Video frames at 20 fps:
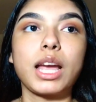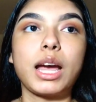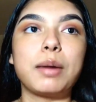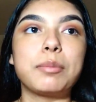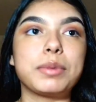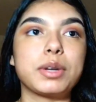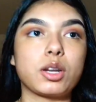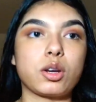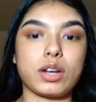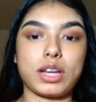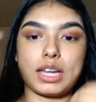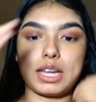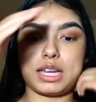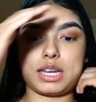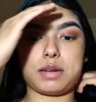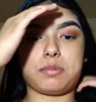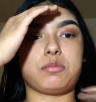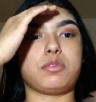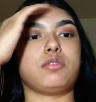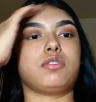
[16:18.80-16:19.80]
I'm gonna go
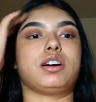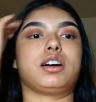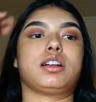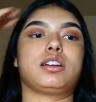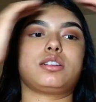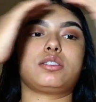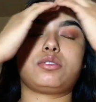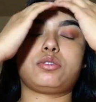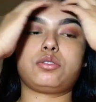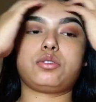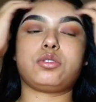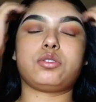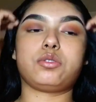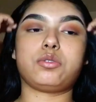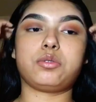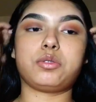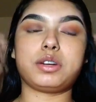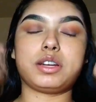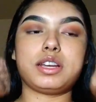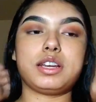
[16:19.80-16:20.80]
ahead and move on
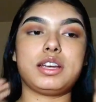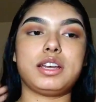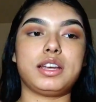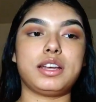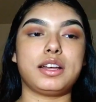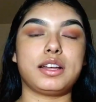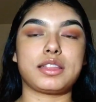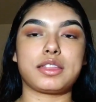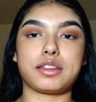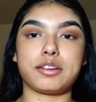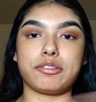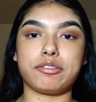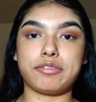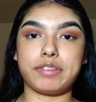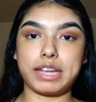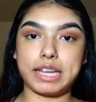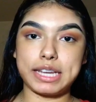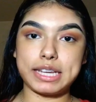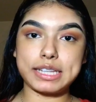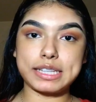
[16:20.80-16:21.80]
to the
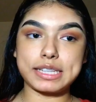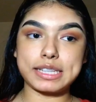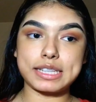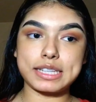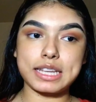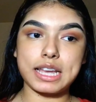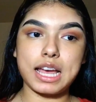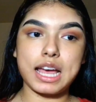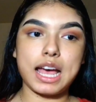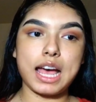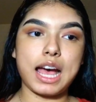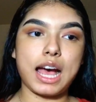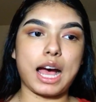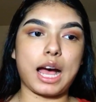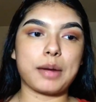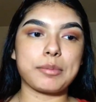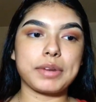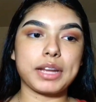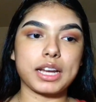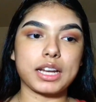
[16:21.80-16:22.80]
face.
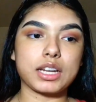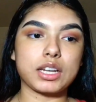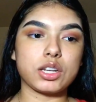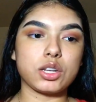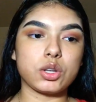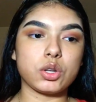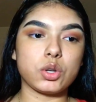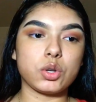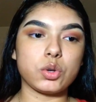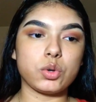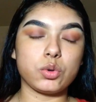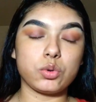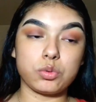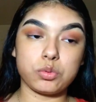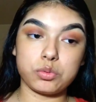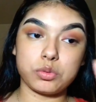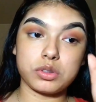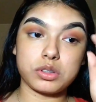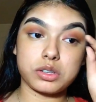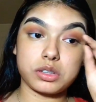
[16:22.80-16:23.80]
I'm not gonna
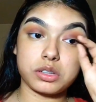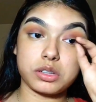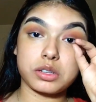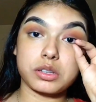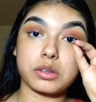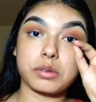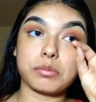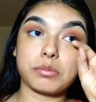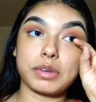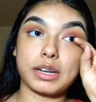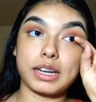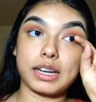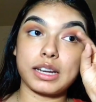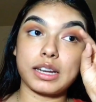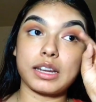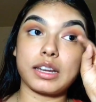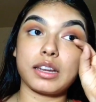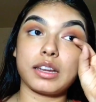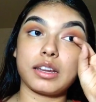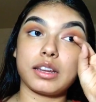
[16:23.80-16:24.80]
use
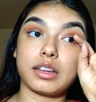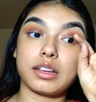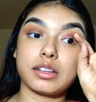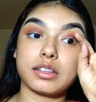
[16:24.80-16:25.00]
my